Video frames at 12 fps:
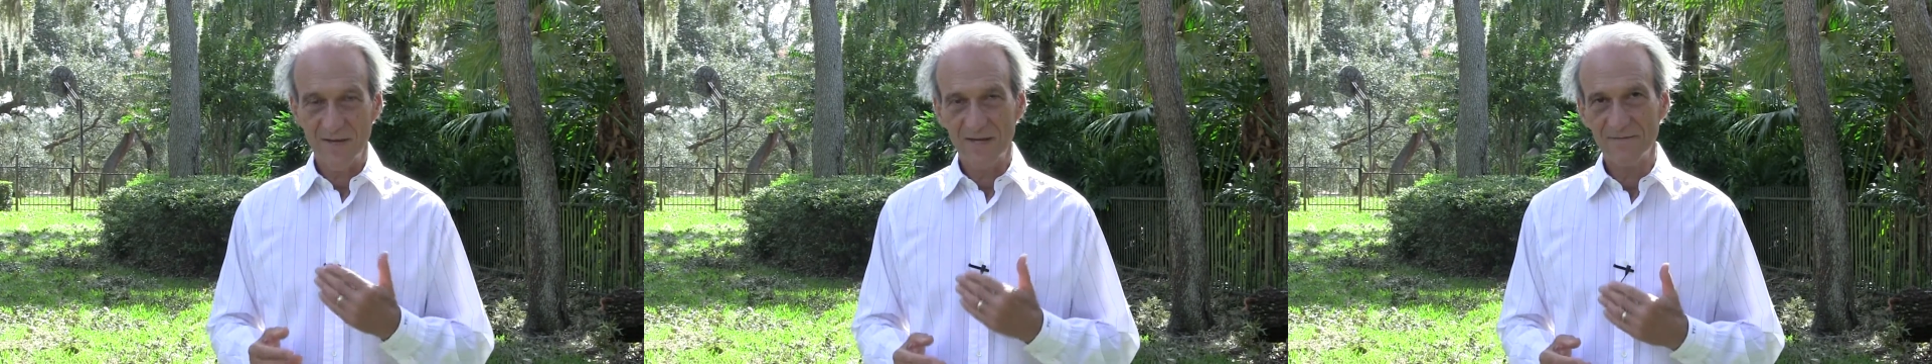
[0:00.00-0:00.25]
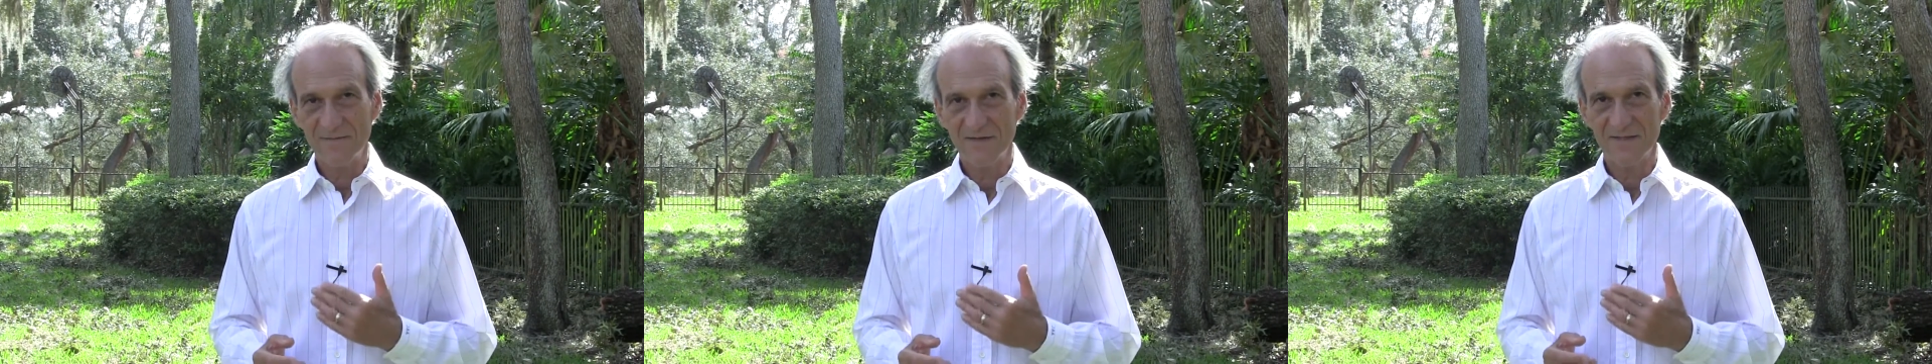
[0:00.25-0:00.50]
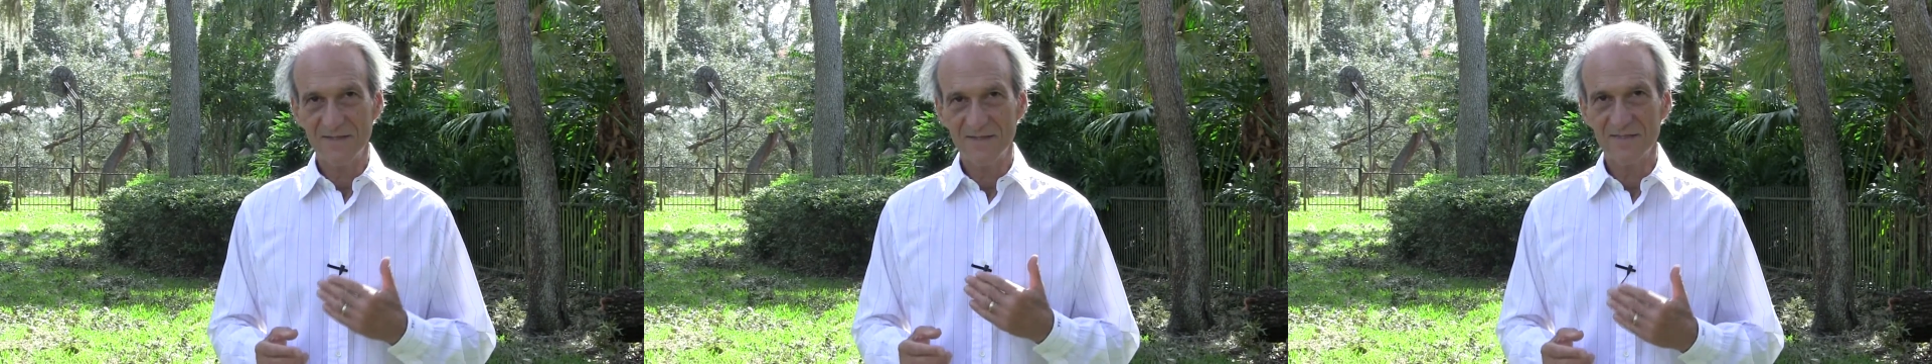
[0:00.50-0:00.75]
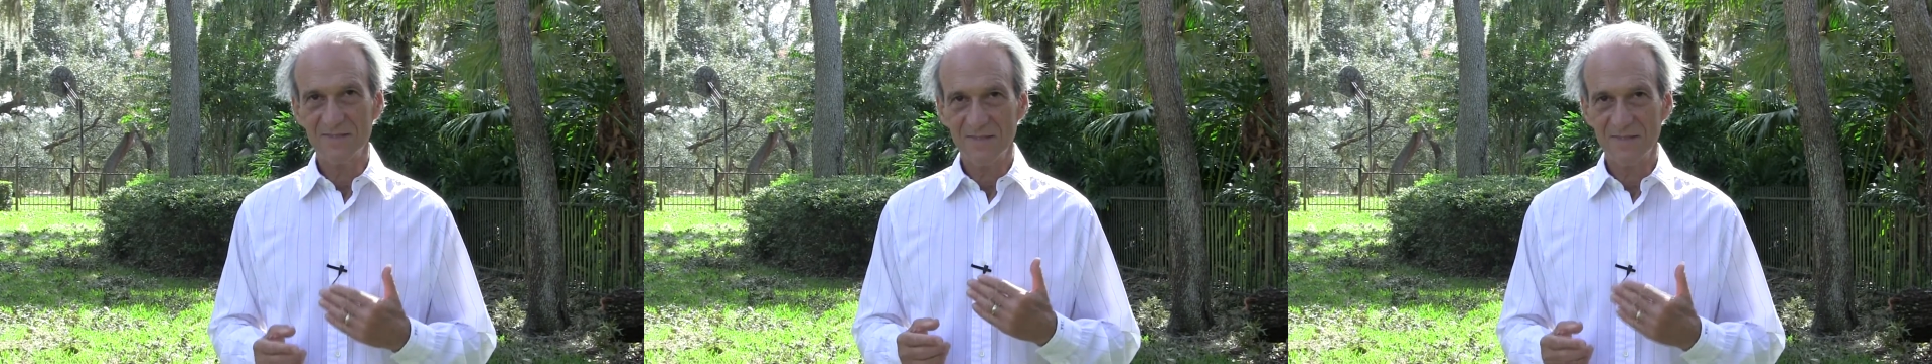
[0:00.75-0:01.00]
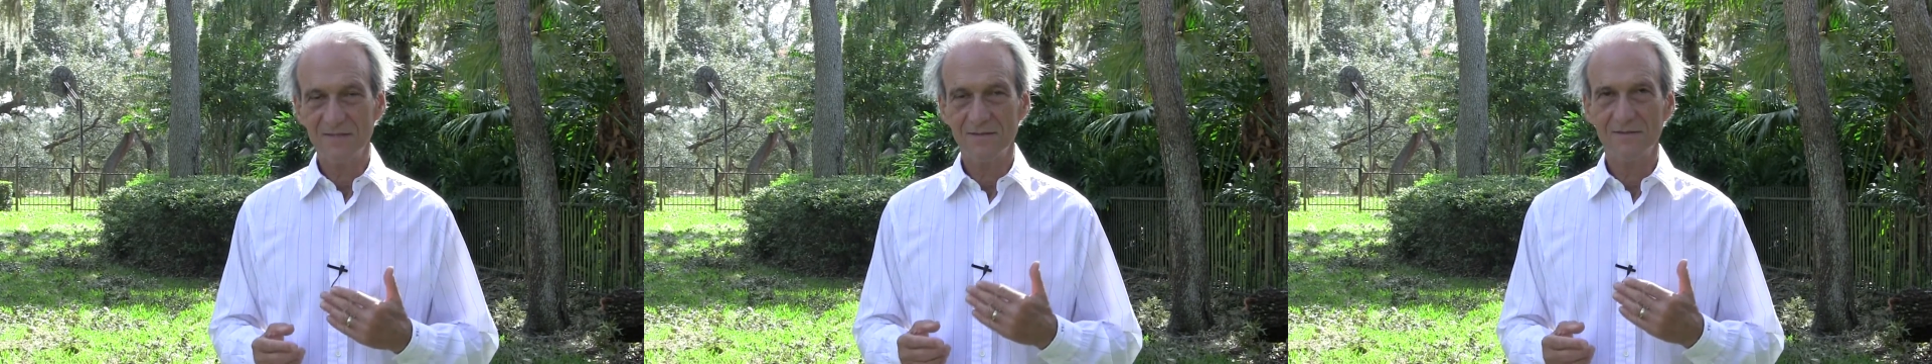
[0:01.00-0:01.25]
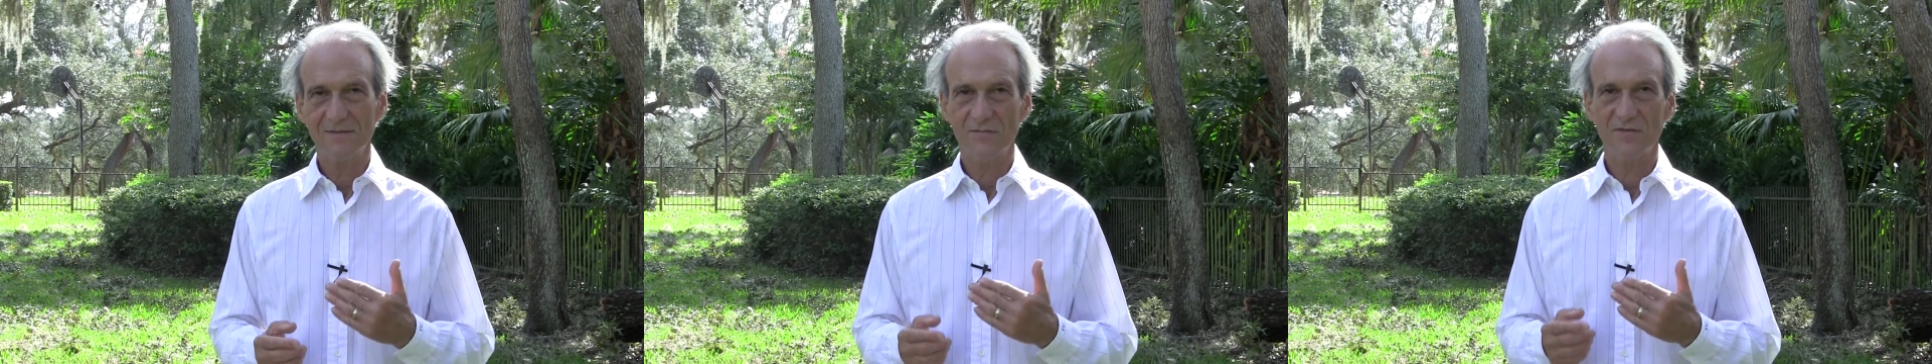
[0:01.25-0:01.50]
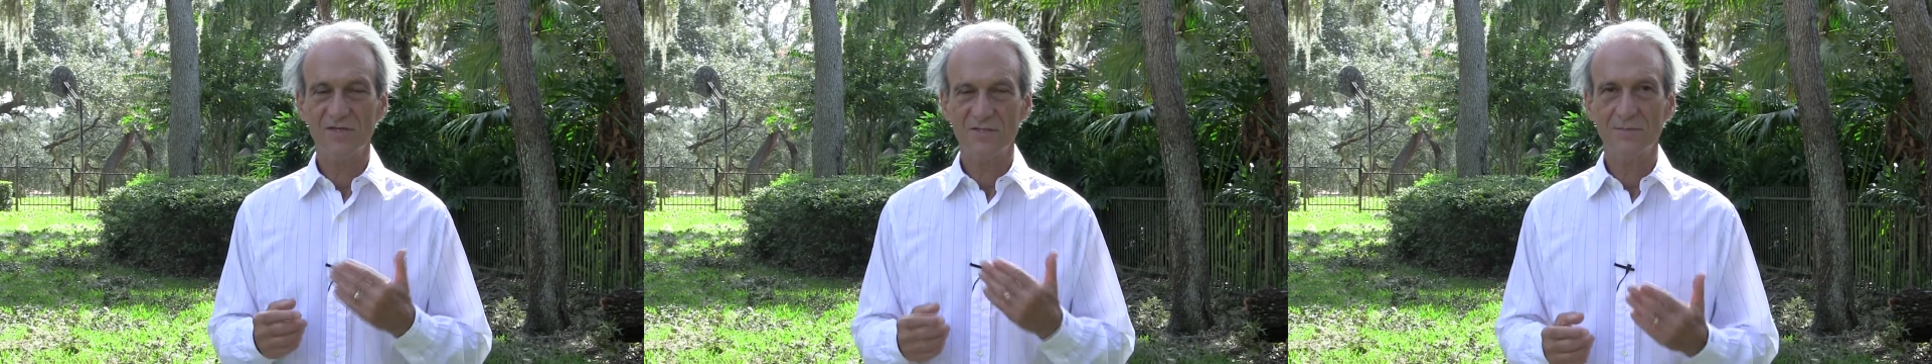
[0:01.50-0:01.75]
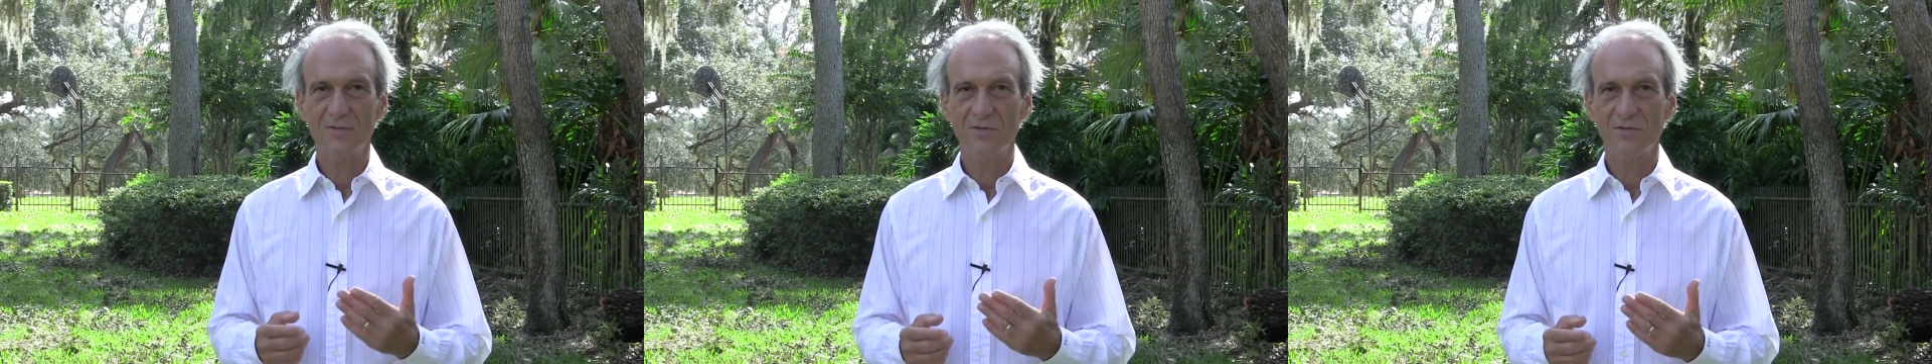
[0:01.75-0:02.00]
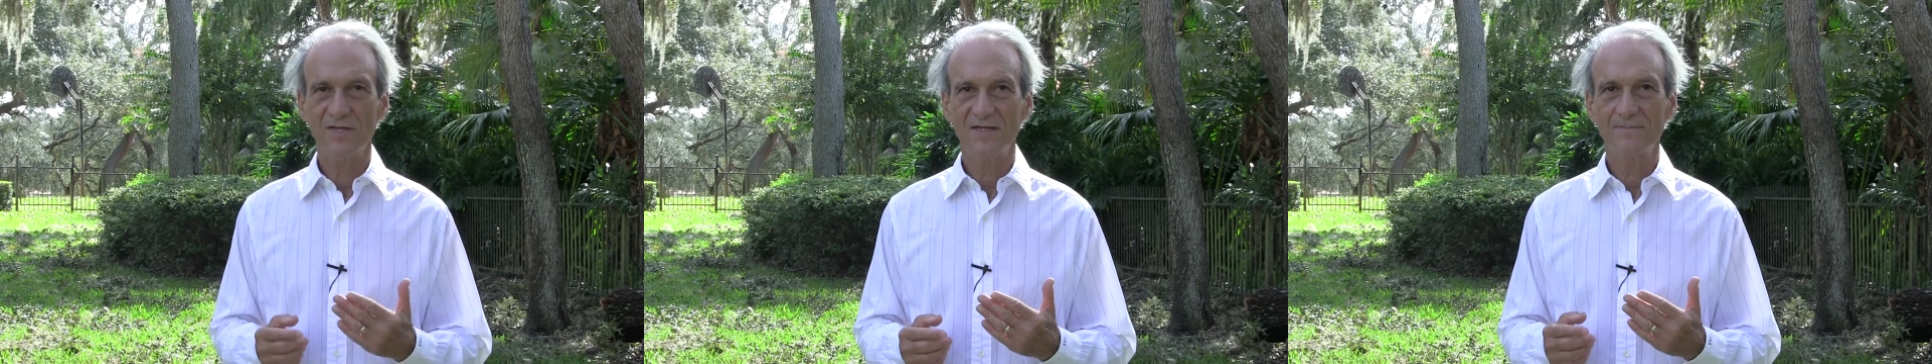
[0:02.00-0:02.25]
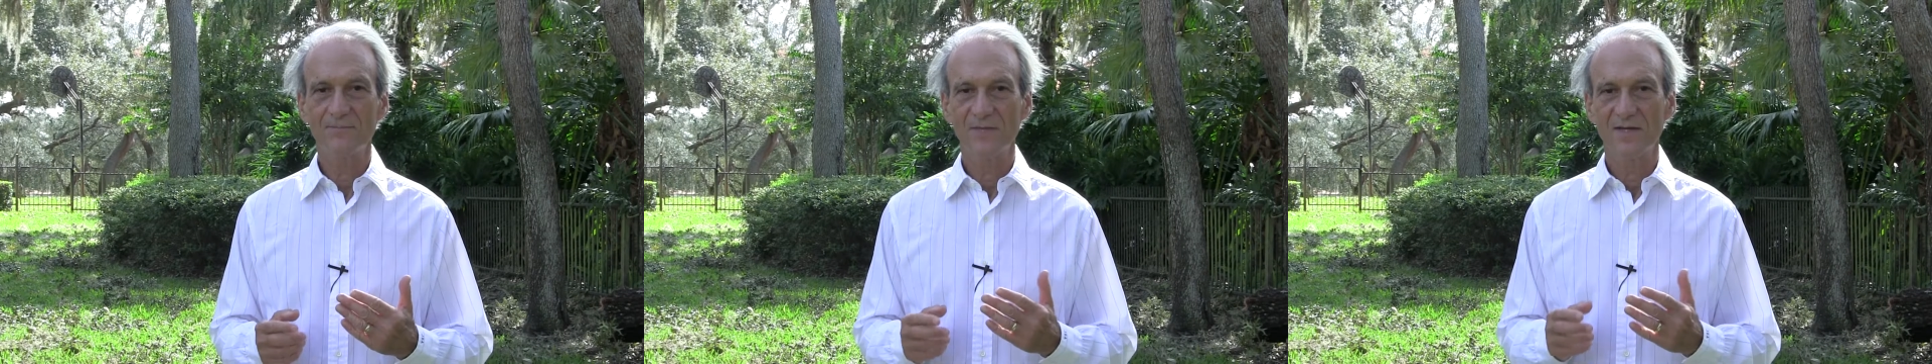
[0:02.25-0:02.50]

benefit assistance for disability,